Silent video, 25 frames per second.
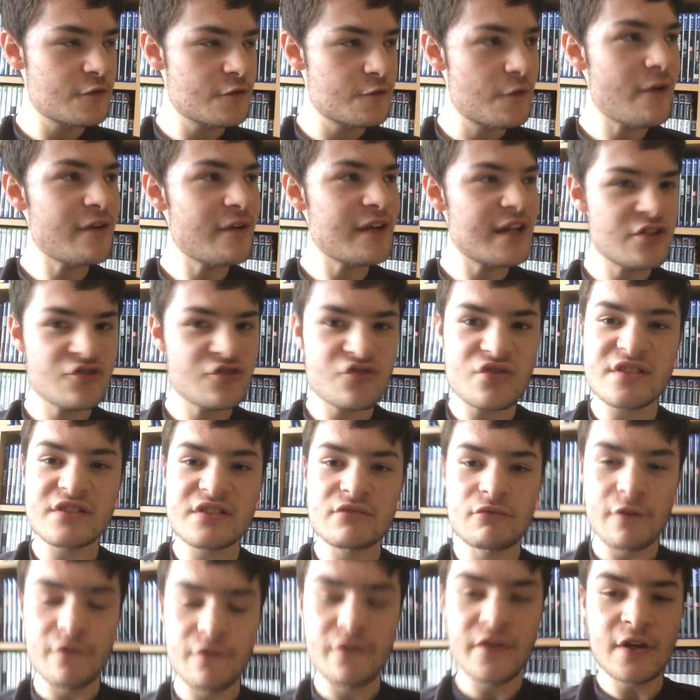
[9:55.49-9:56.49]
it was a very
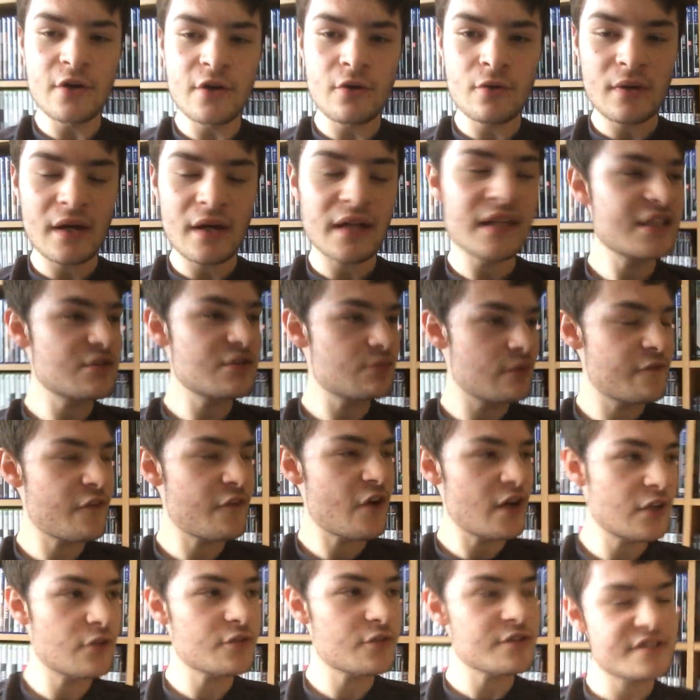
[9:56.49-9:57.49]
interesting reveal. At least we
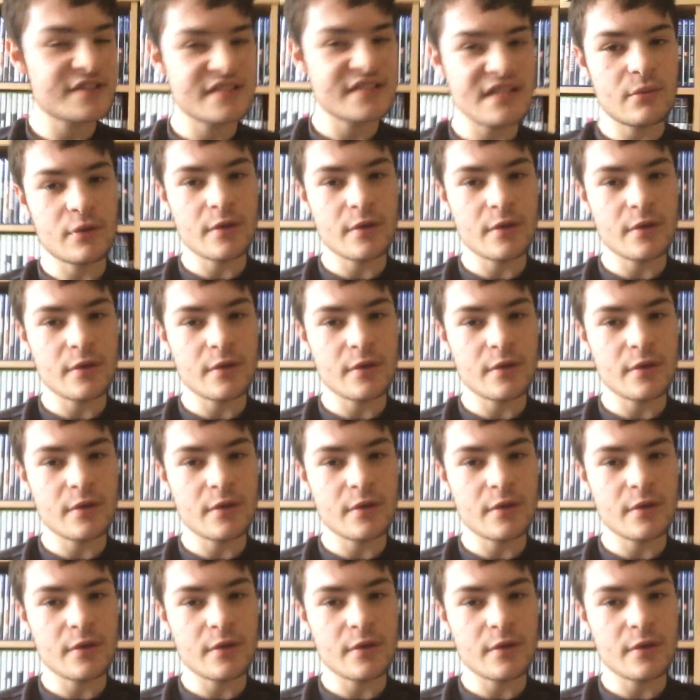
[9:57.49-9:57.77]
finally got to